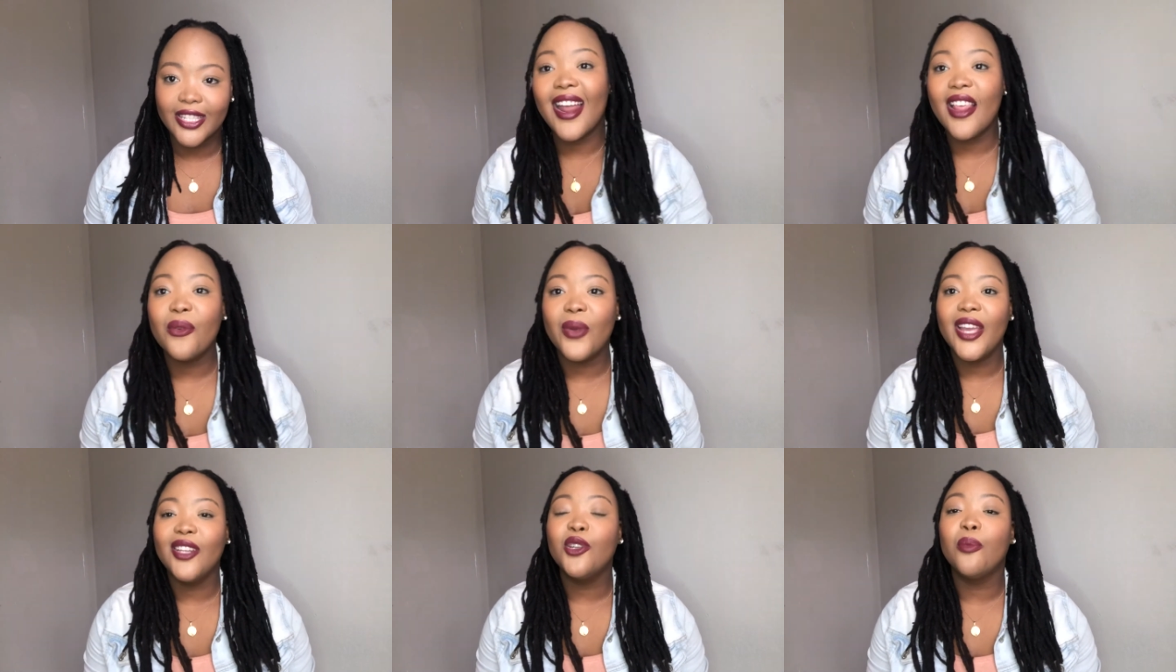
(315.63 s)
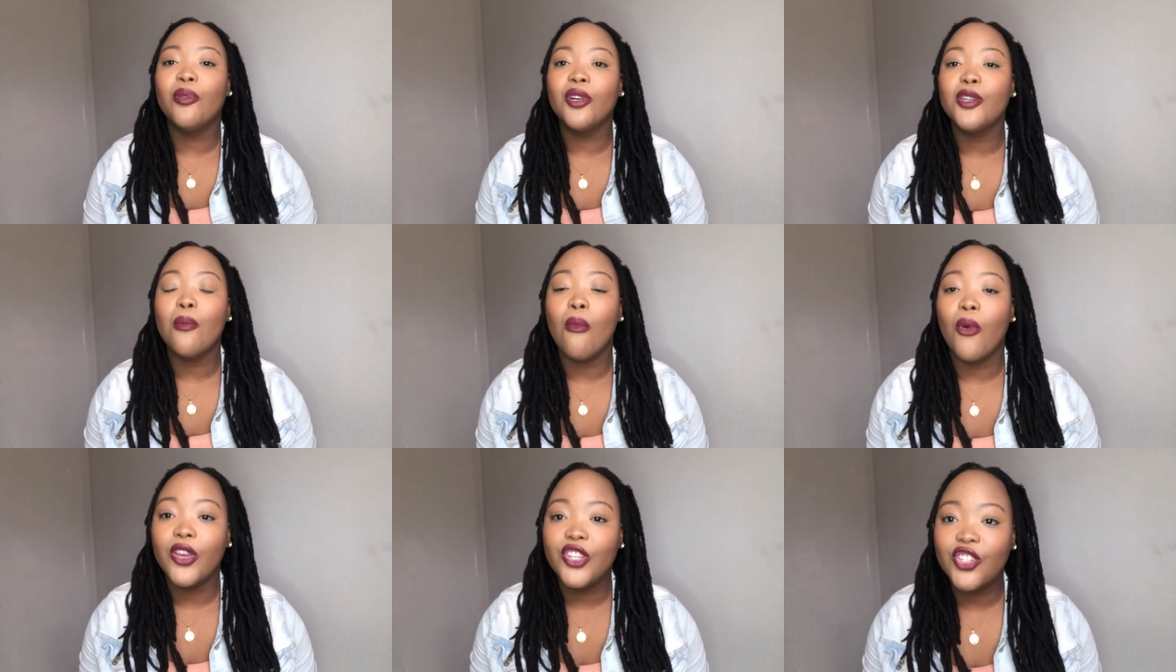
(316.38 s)
Another way to put
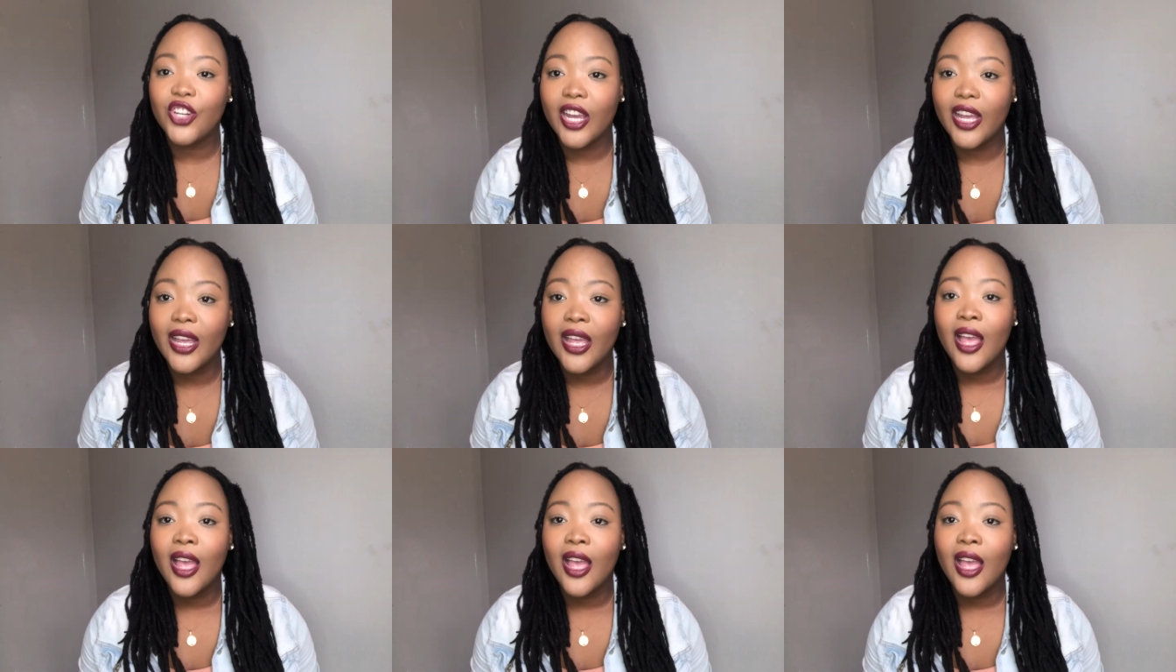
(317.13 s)
moisture,